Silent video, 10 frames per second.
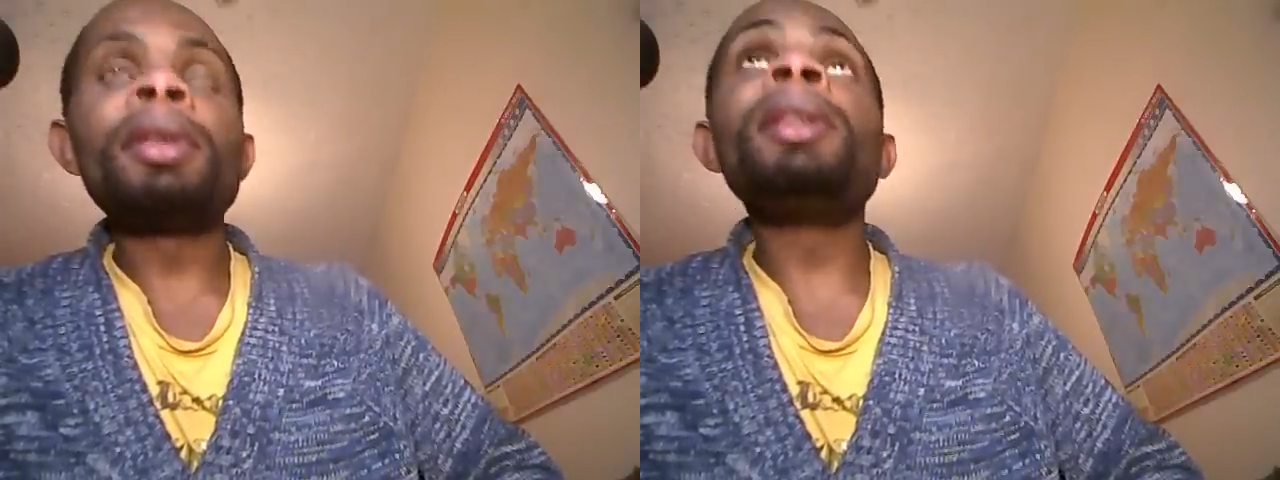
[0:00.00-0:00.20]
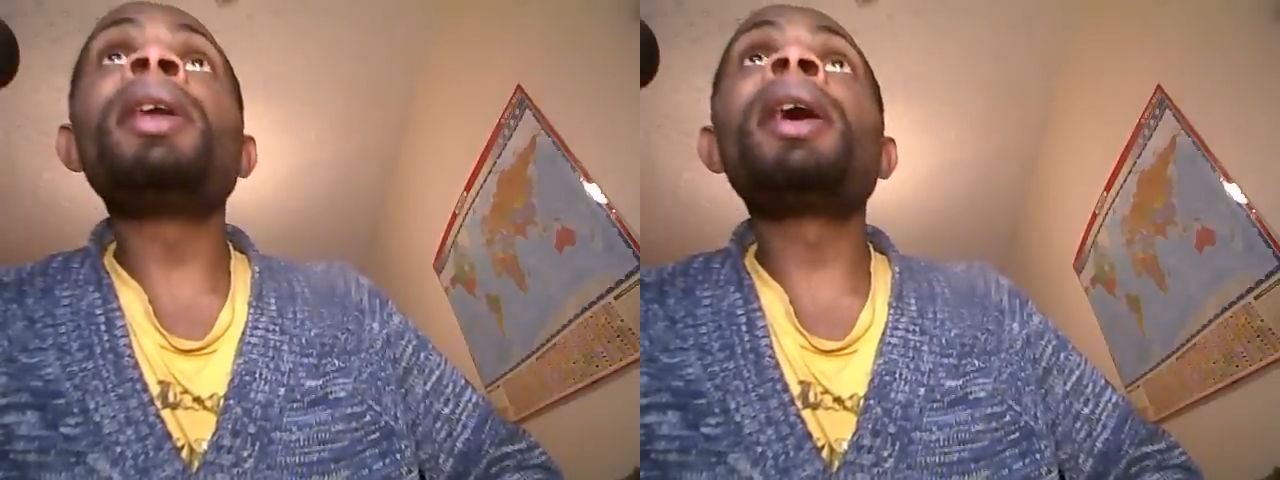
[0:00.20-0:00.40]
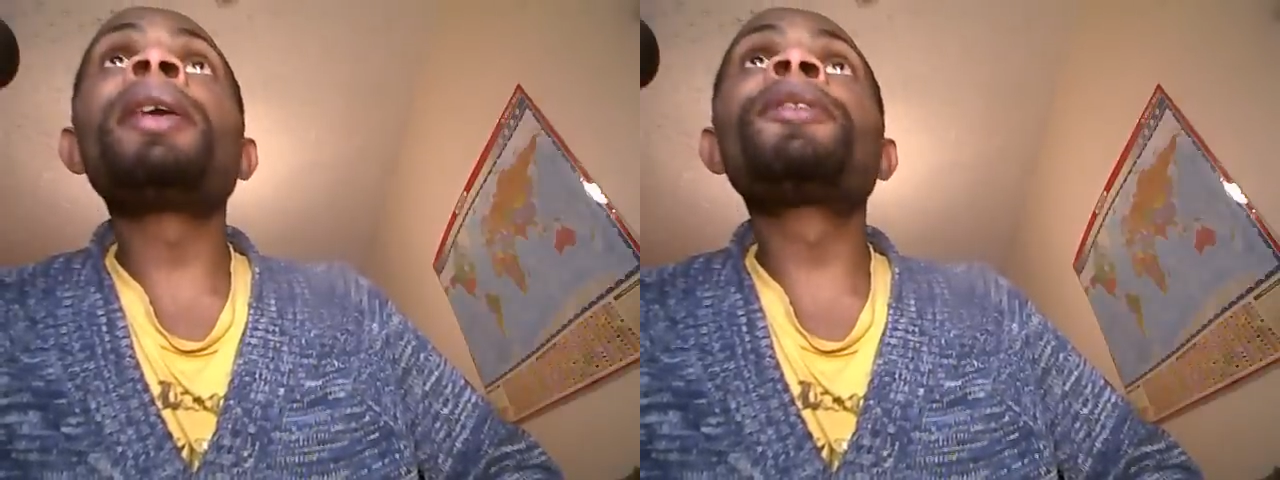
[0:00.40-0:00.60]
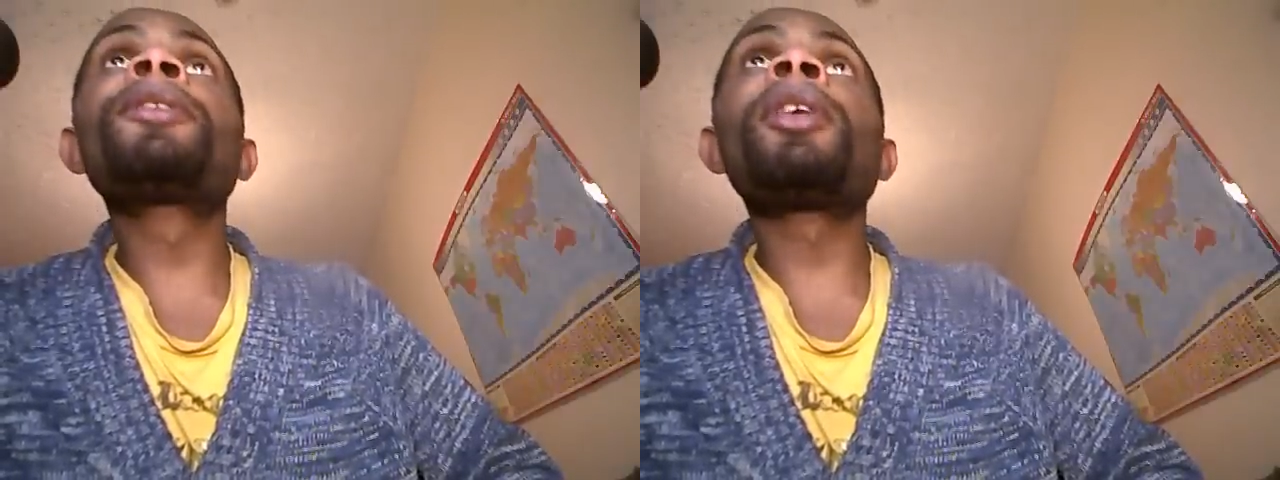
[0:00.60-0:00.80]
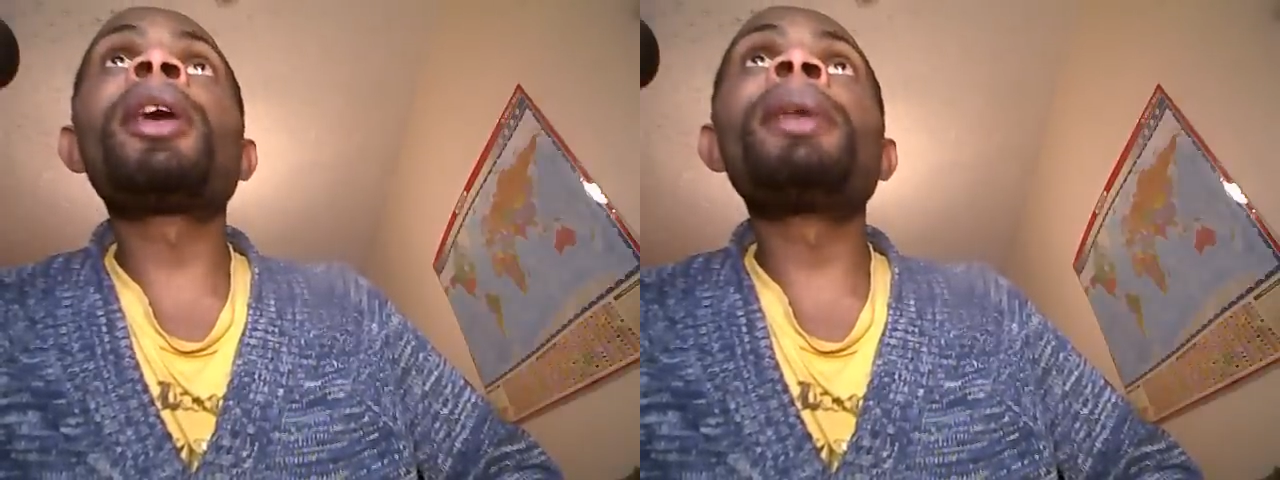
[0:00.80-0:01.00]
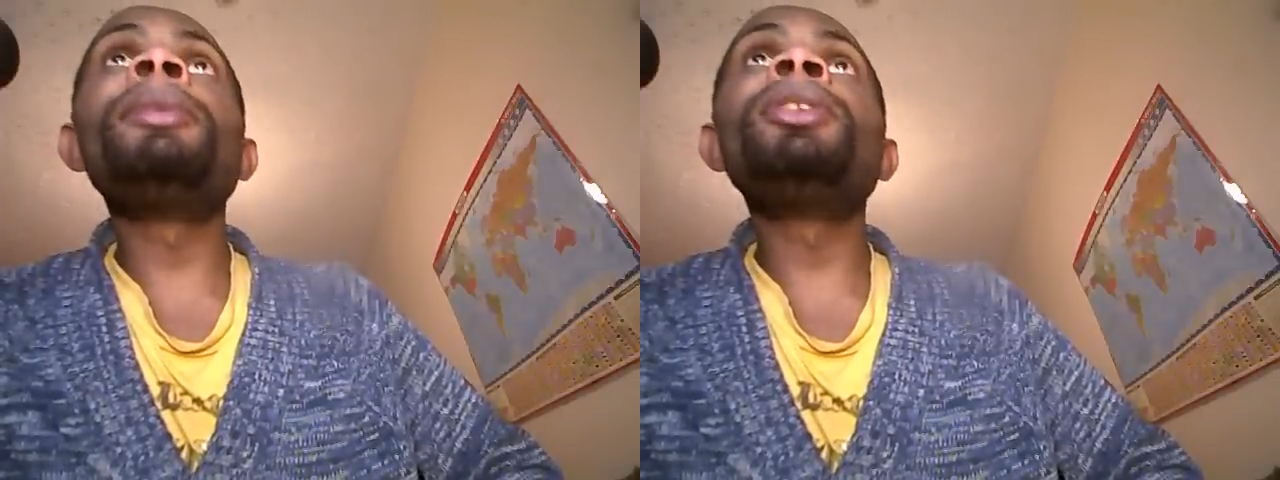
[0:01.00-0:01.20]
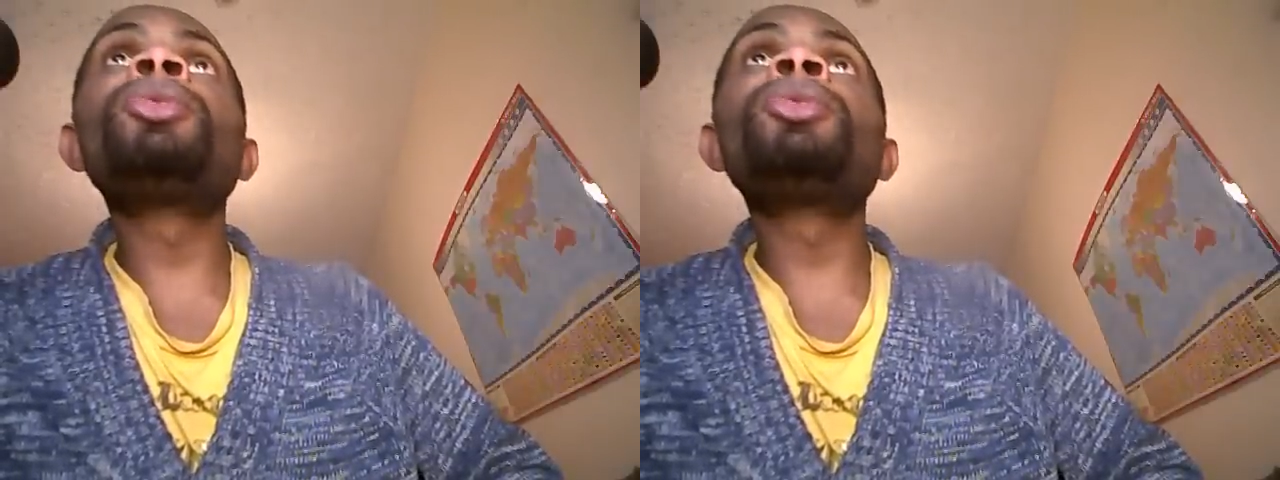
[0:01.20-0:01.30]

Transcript: knife crime in